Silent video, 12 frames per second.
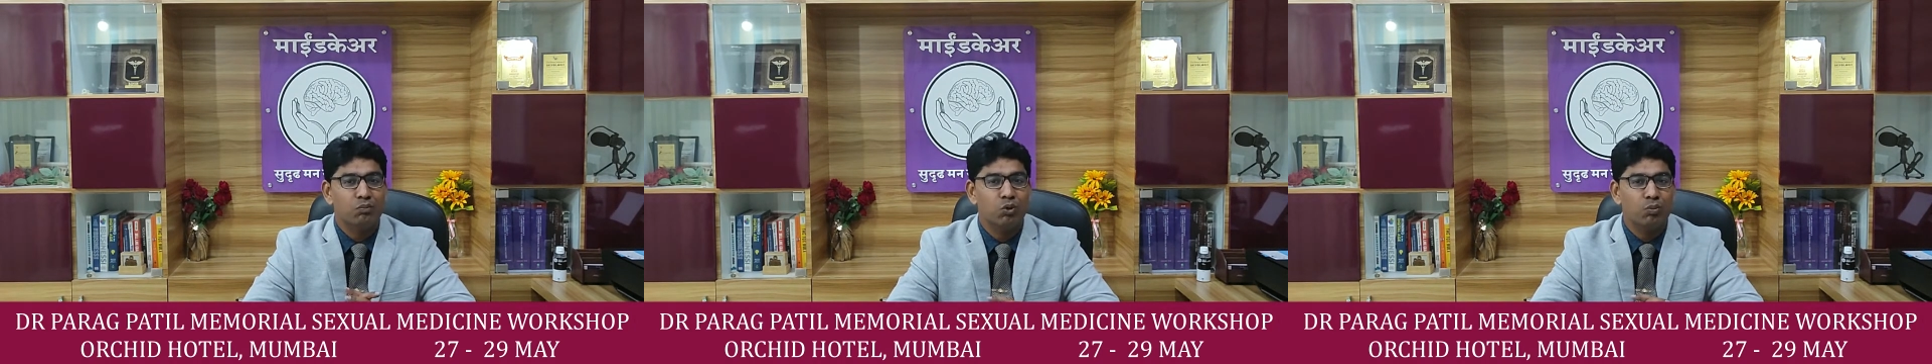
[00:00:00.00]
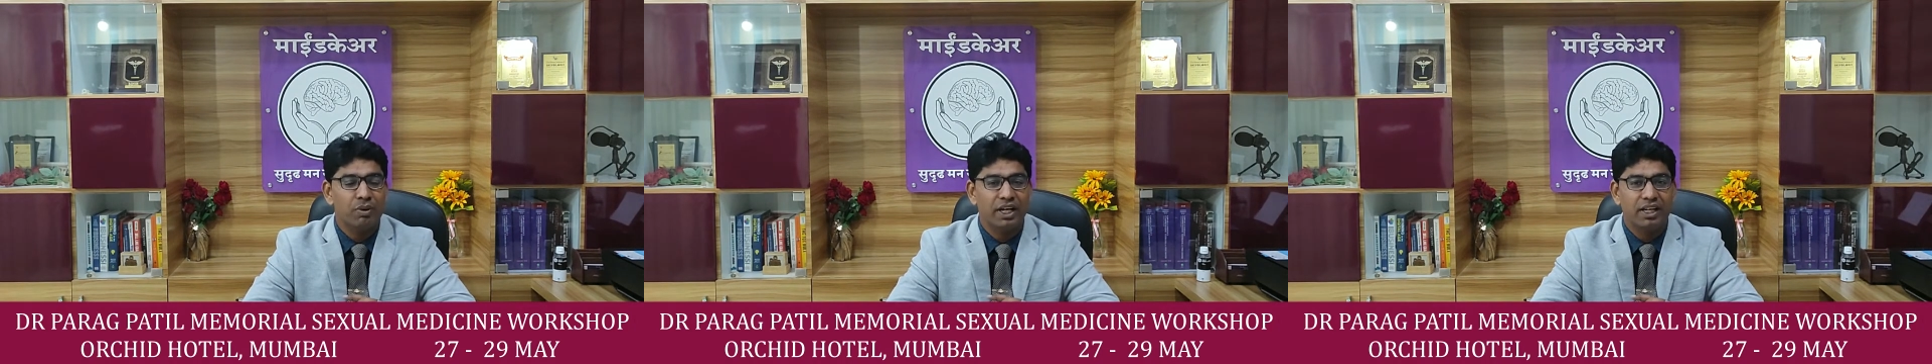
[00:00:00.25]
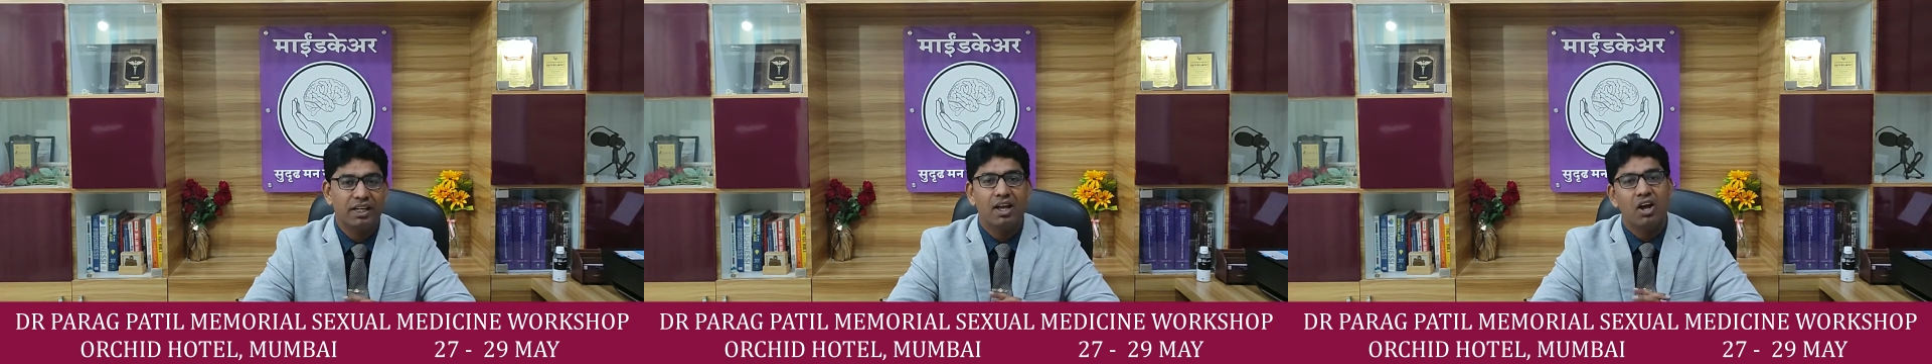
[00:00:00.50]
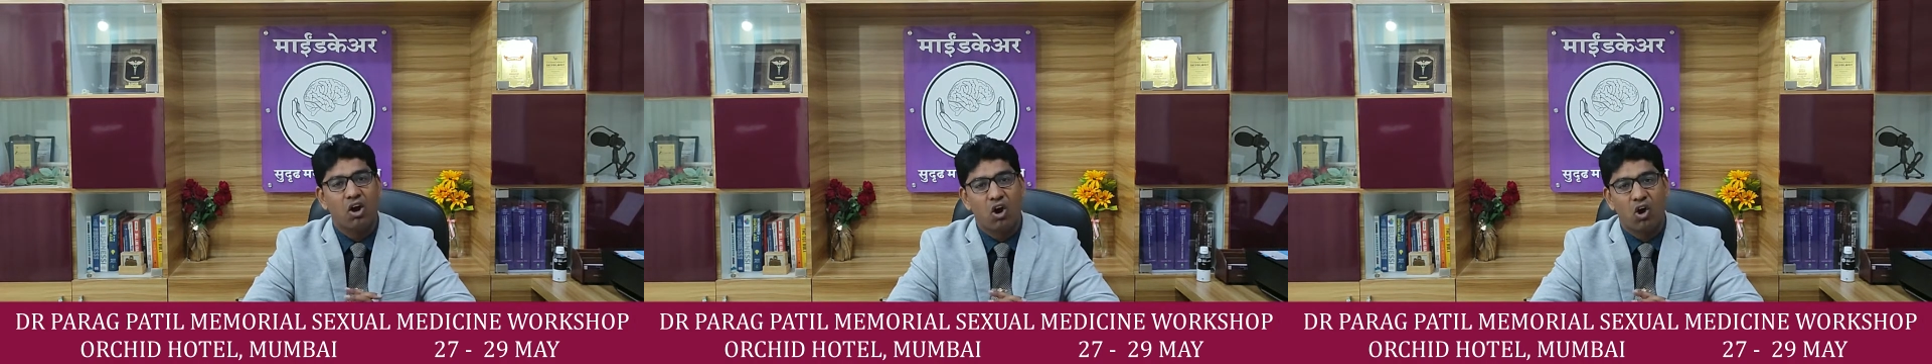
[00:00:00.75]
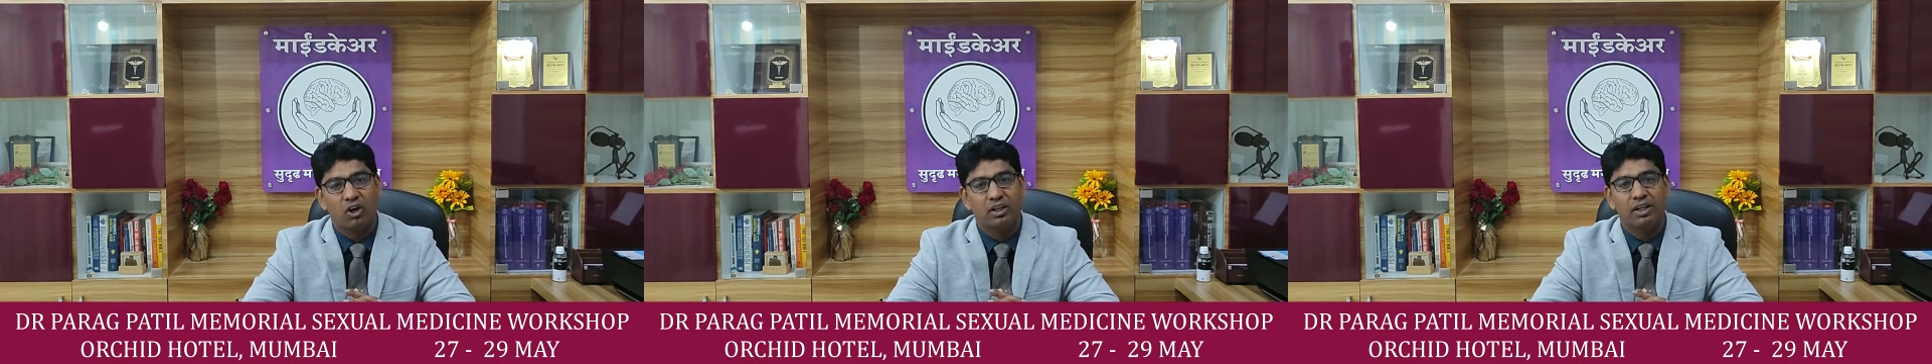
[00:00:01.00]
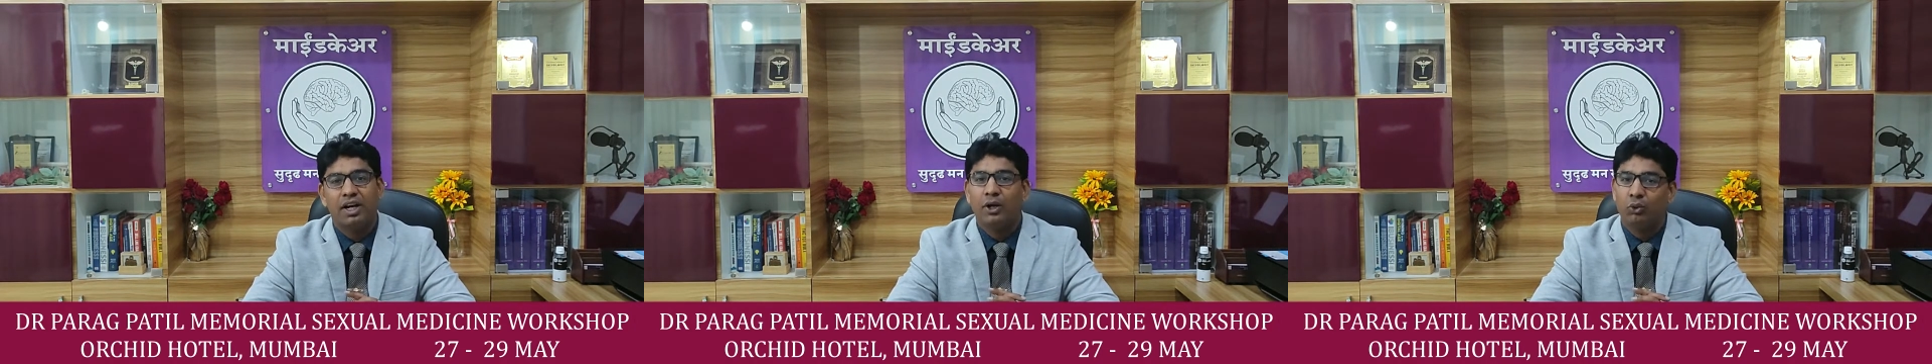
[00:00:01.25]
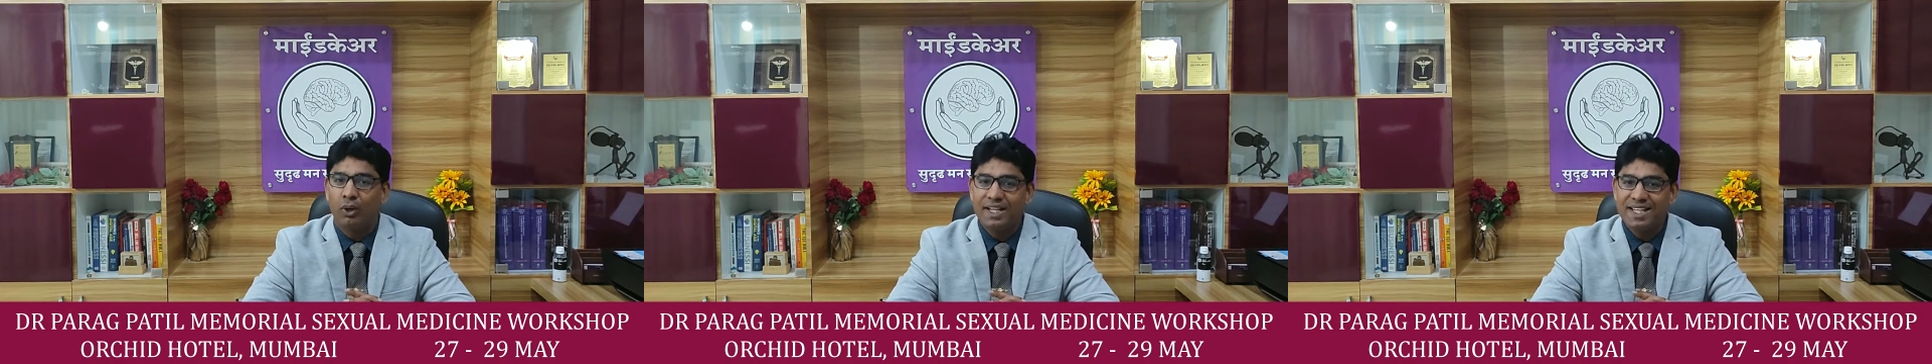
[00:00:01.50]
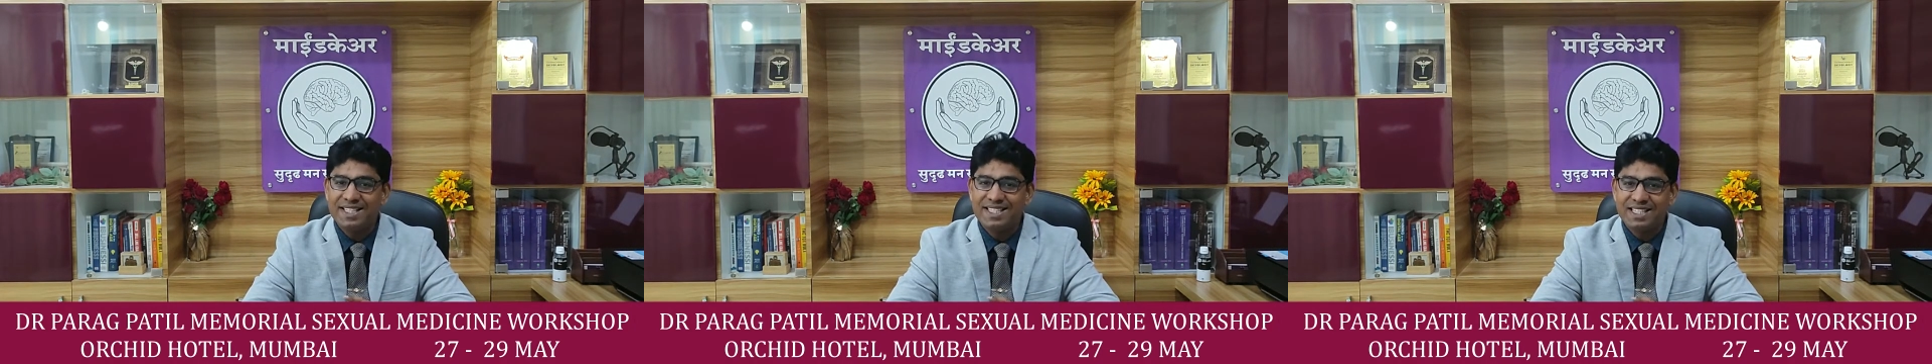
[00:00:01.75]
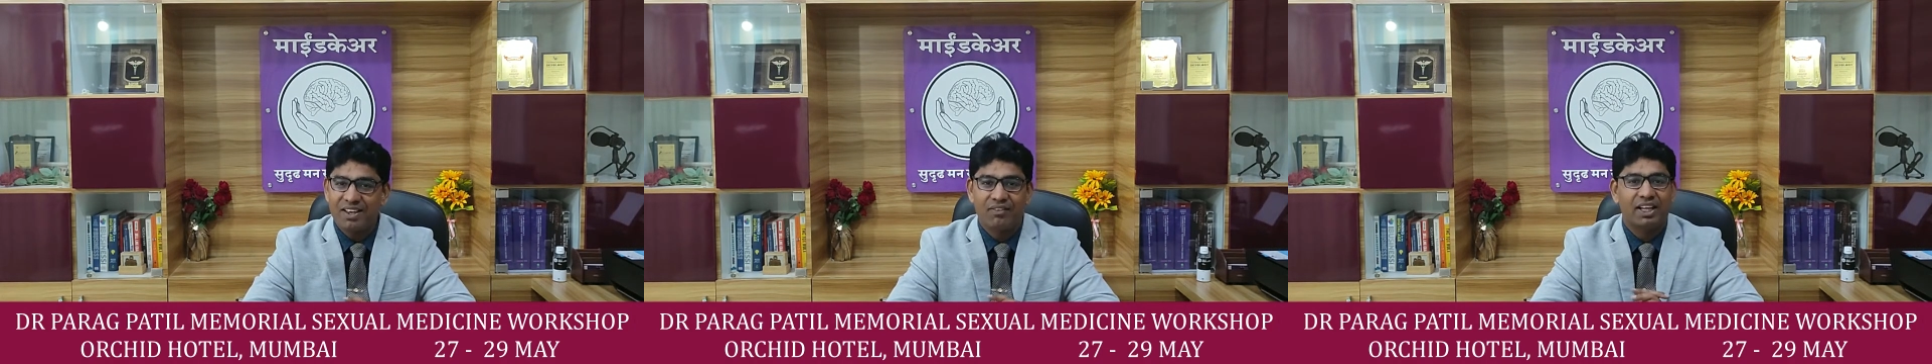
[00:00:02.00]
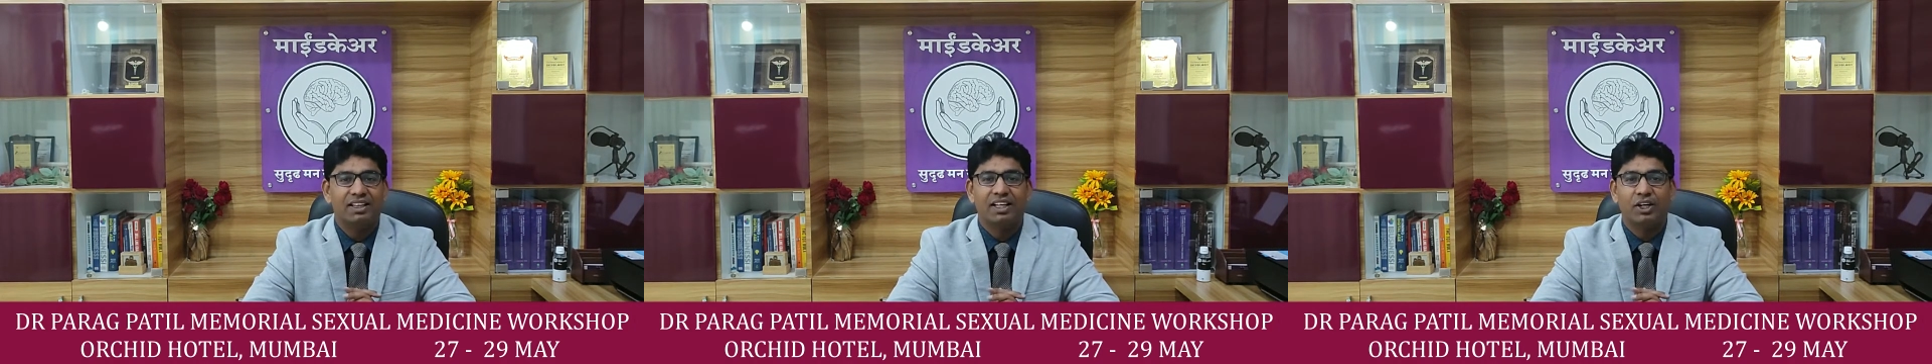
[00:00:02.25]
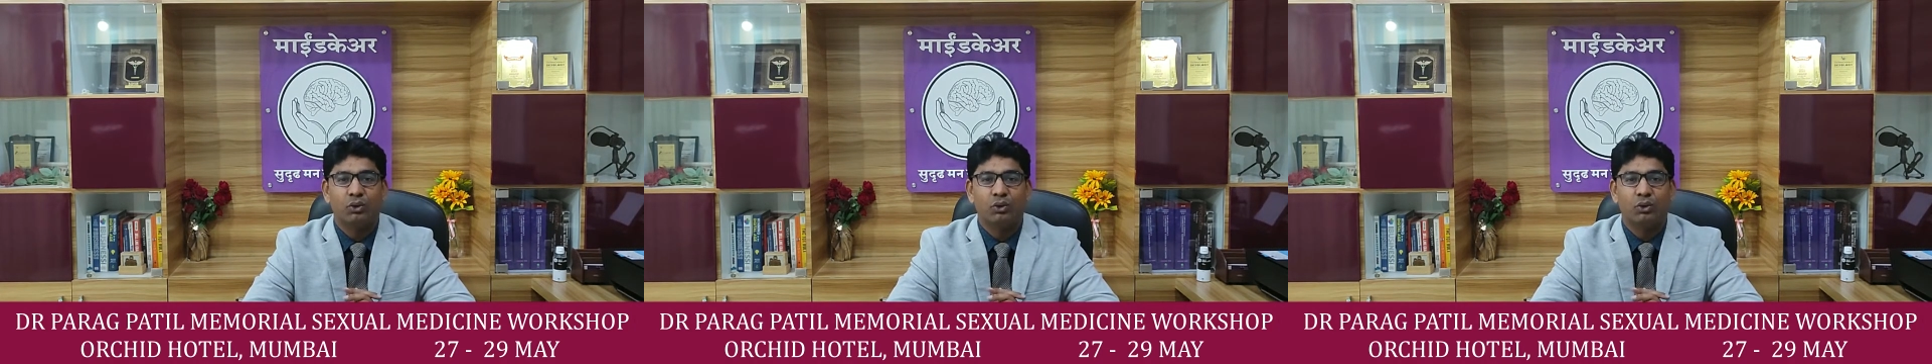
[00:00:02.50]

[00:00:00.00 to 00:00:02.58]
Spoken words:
Mumbai on 27,